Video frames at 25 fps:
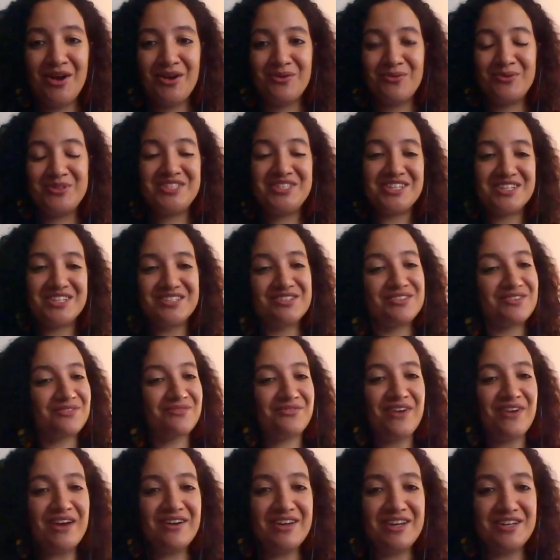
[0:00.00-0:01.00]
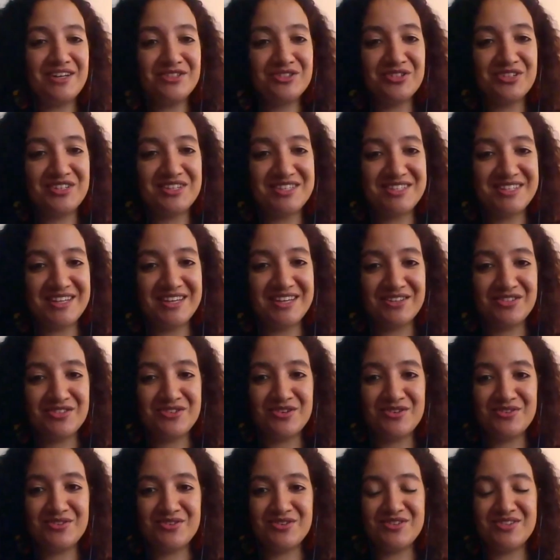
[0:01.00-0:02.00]
which is very interesting
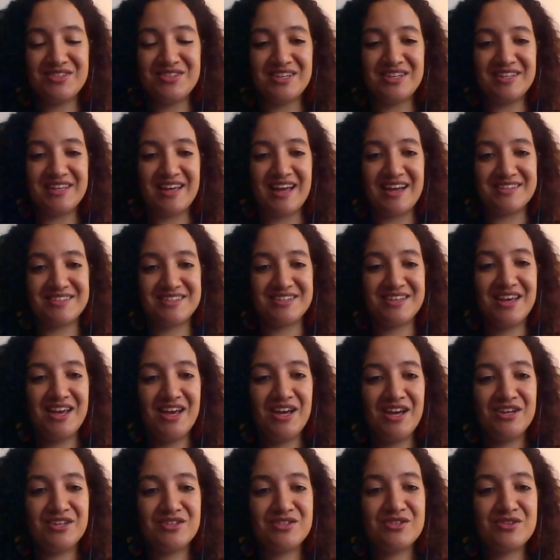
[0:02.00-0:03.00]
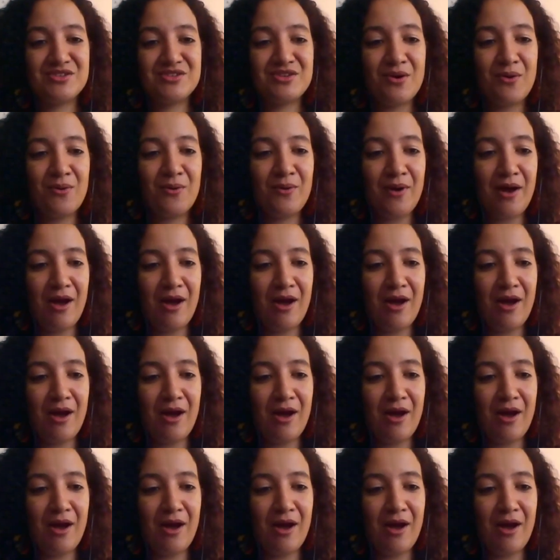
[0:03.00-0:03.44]
to see that. So